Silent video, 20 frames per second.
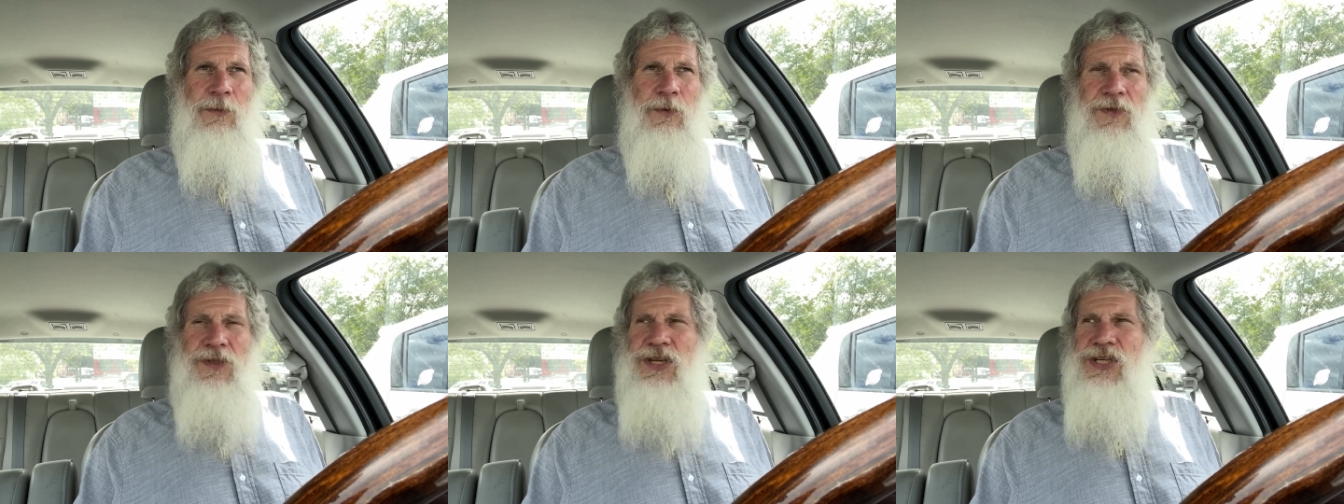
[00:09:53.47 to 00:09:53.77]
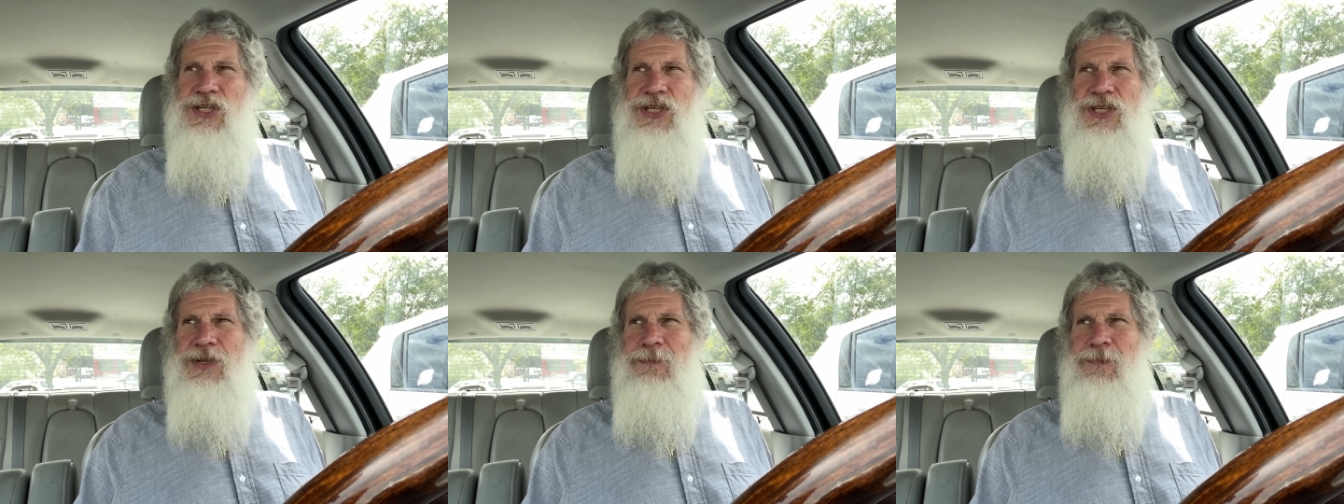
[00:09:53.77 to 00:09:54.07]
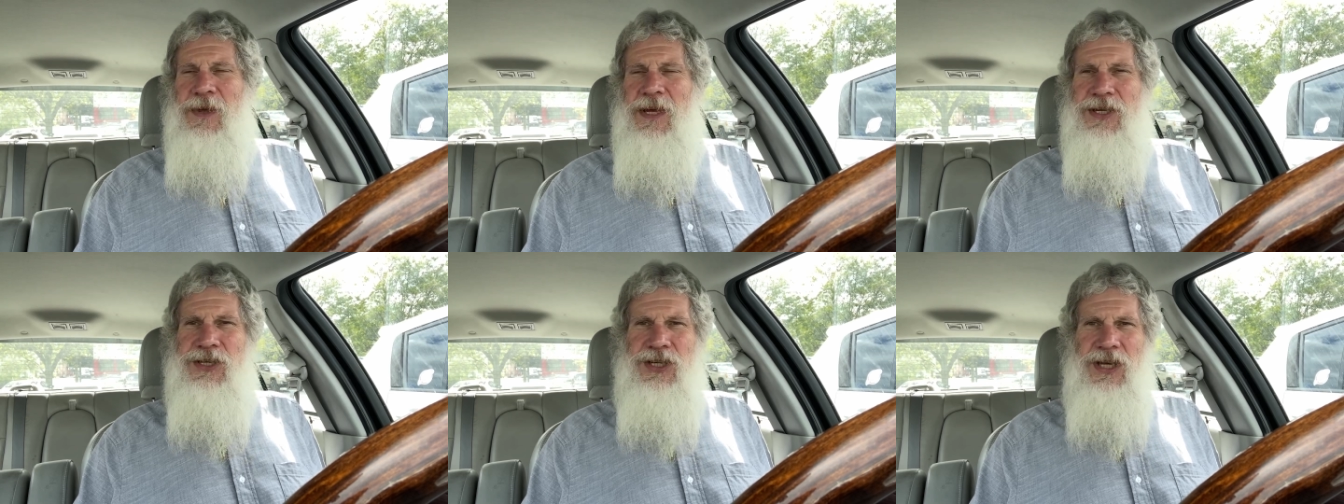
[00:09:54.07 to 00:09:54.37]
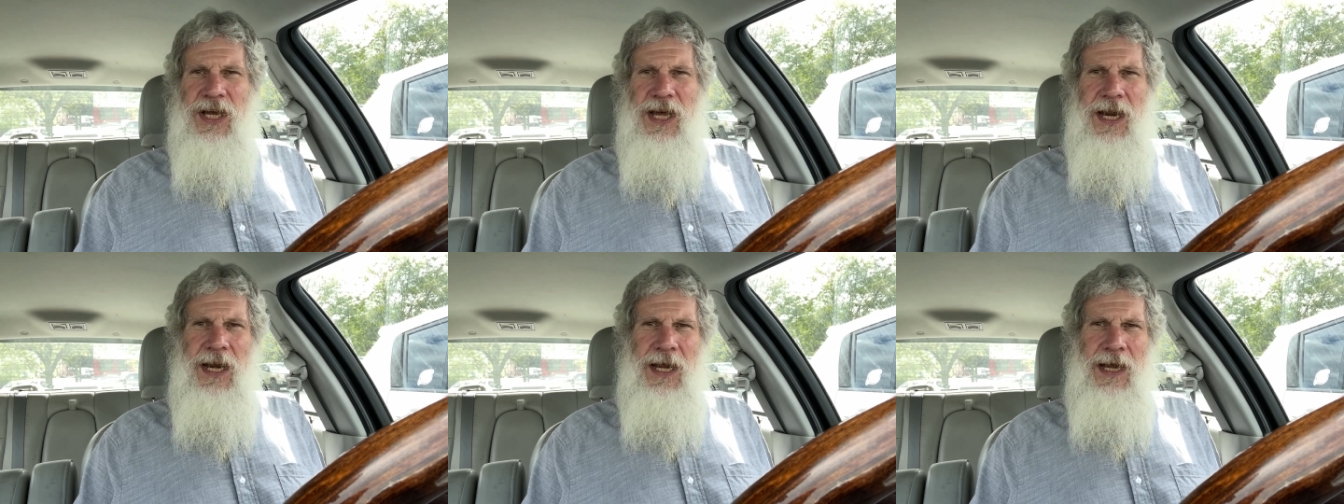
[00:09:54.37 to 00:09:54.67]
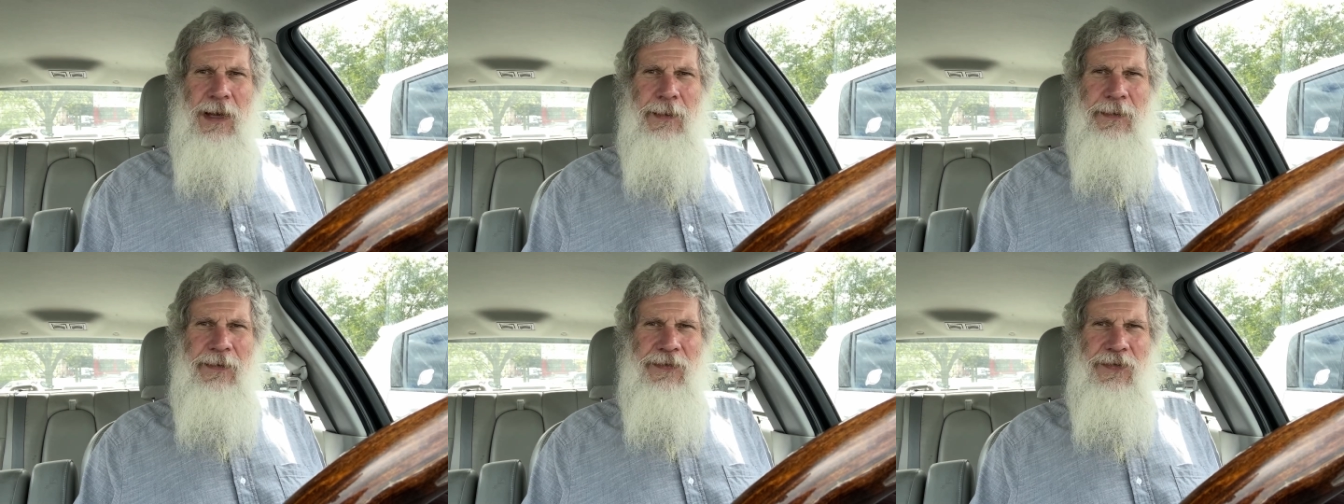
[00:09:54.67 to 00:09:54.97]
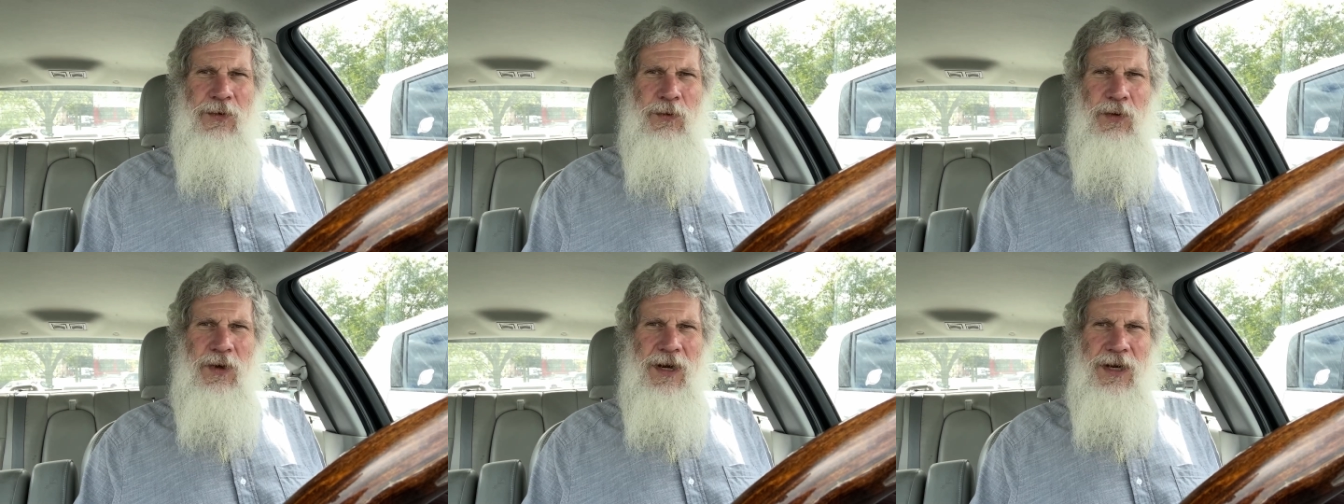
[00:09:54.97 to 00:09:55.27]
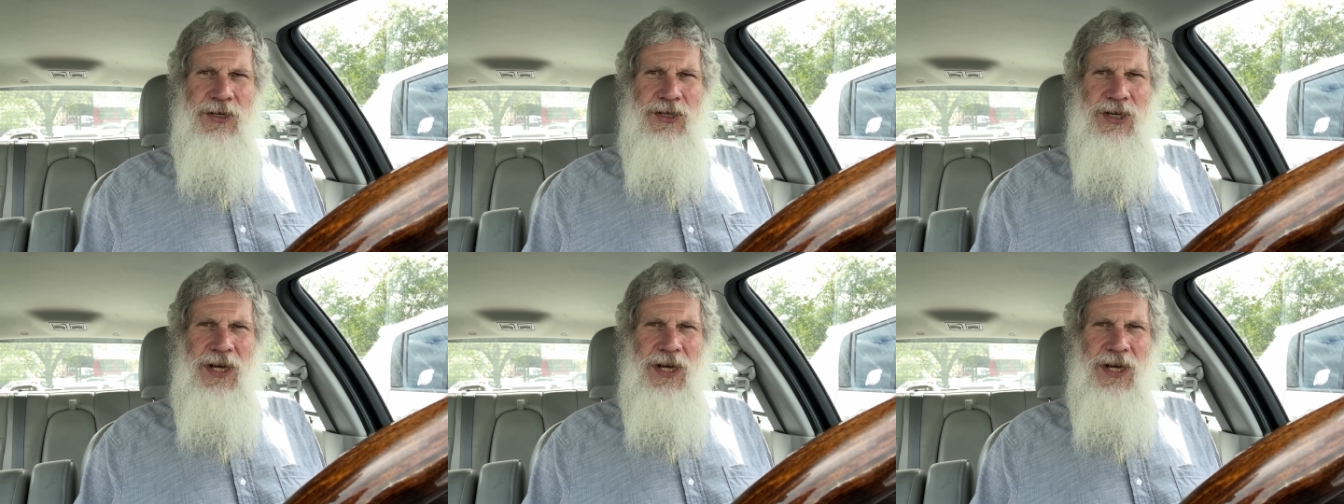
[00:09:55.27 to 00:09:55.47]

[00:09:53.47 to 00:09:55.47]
well, this is the place you got to come if you want a